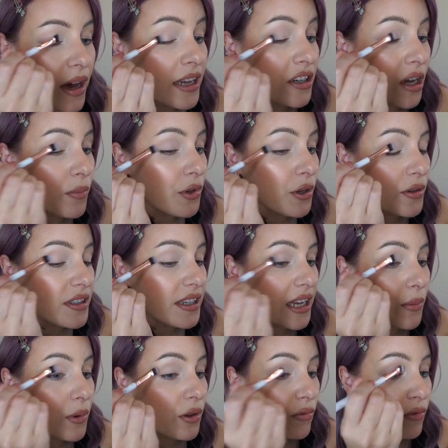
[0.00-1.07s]
and I'm using
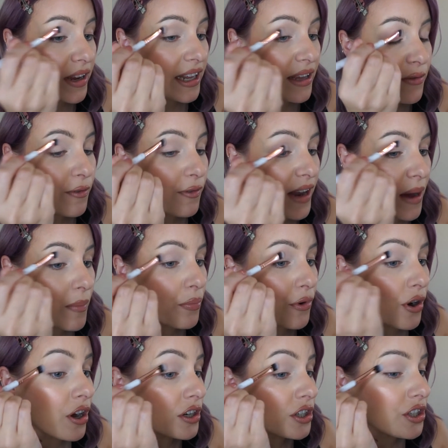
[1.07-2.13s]
it with a really flat
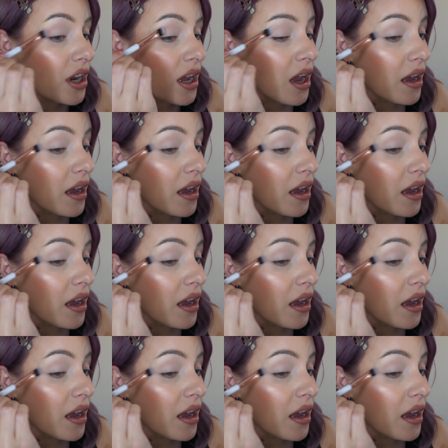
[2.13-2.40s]
brush,